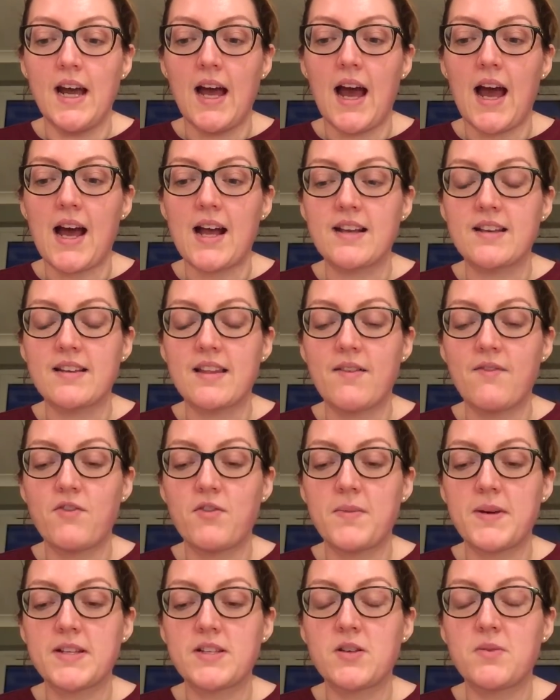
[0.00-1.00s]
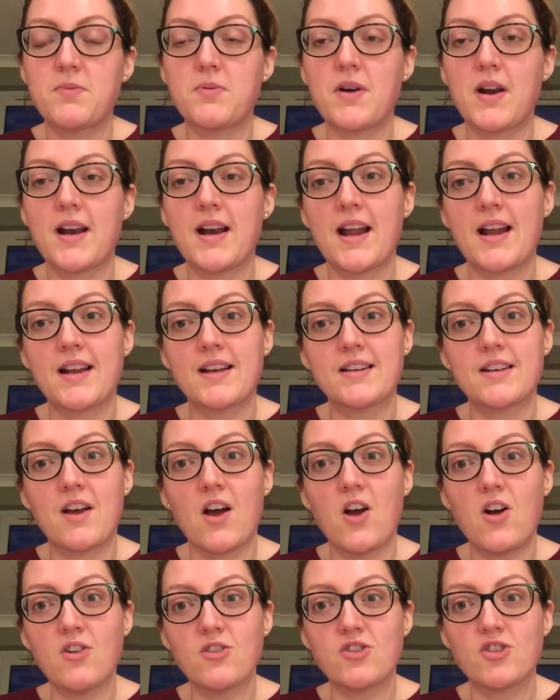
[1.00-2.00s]
And then for my supper I had a
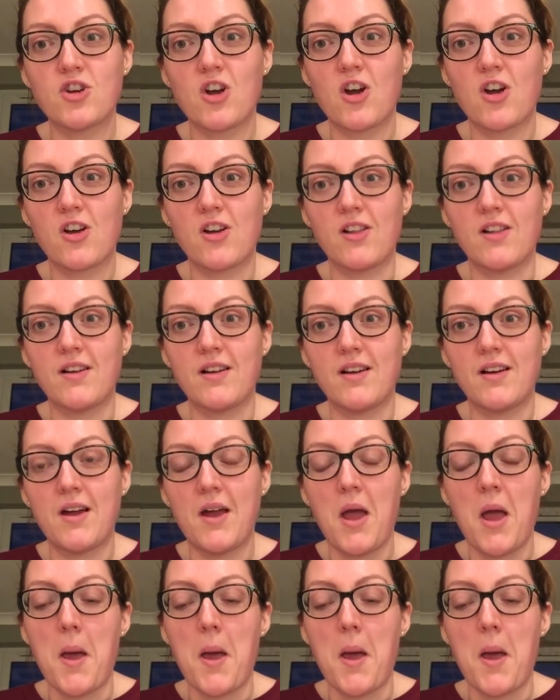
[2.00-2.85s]
hot chocolate,